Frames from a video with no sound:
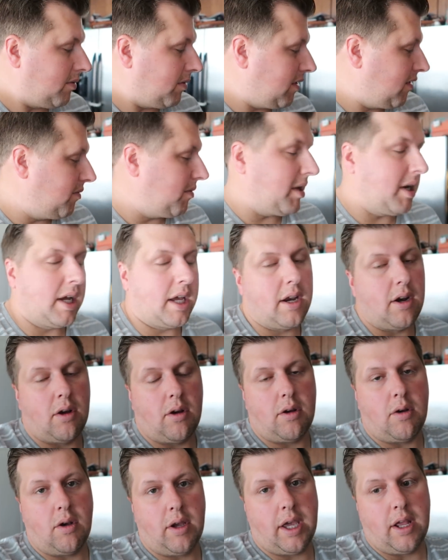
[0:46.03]
We haven't been
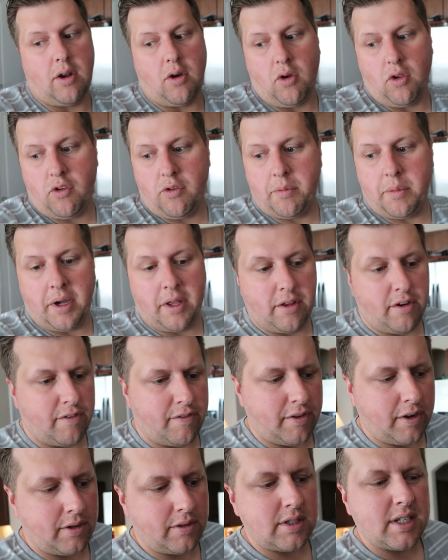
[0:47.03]
able to get a hold of them on their
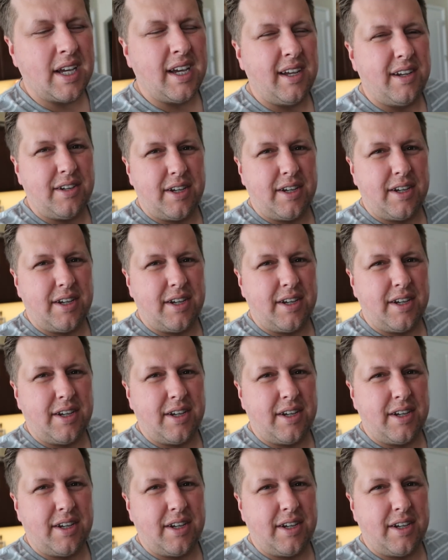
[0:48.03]
phones.